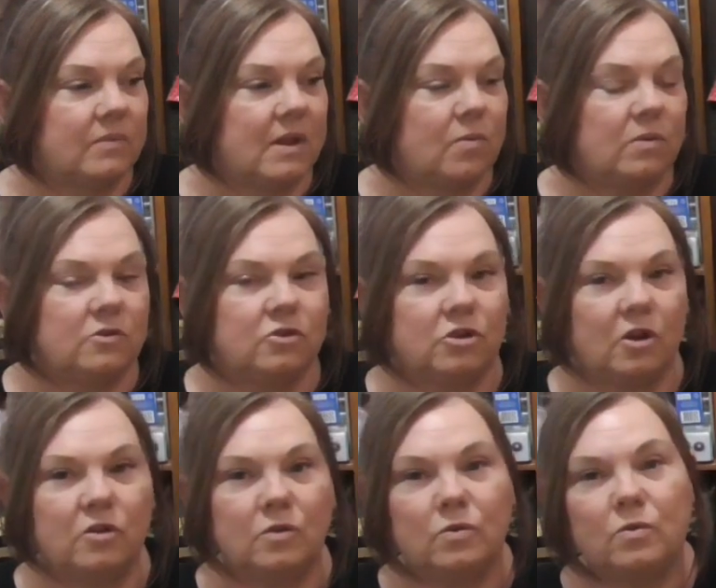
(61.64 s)
they would show
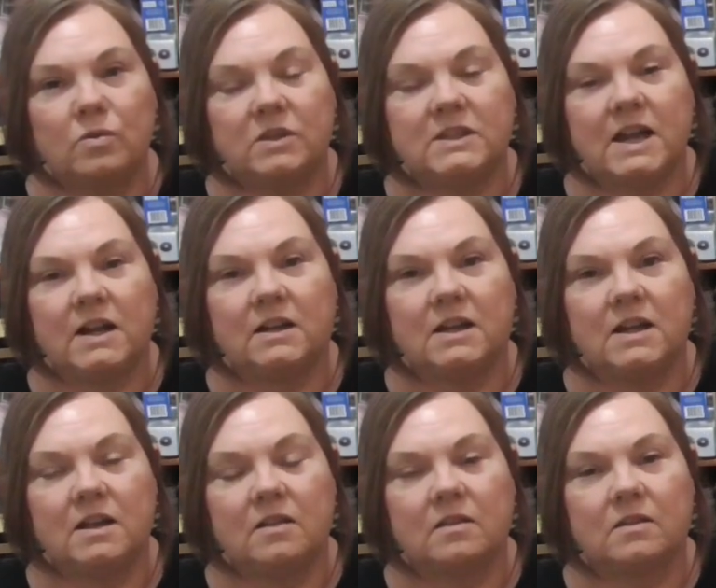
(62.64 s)
you all the
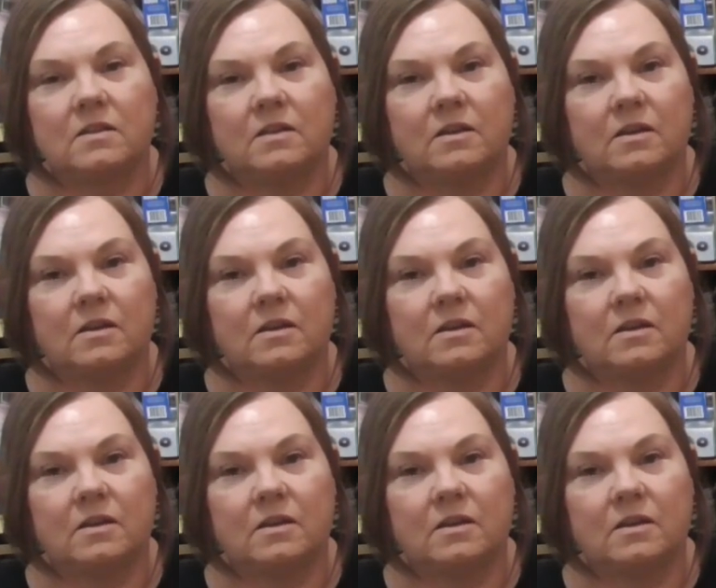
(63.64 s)
techniques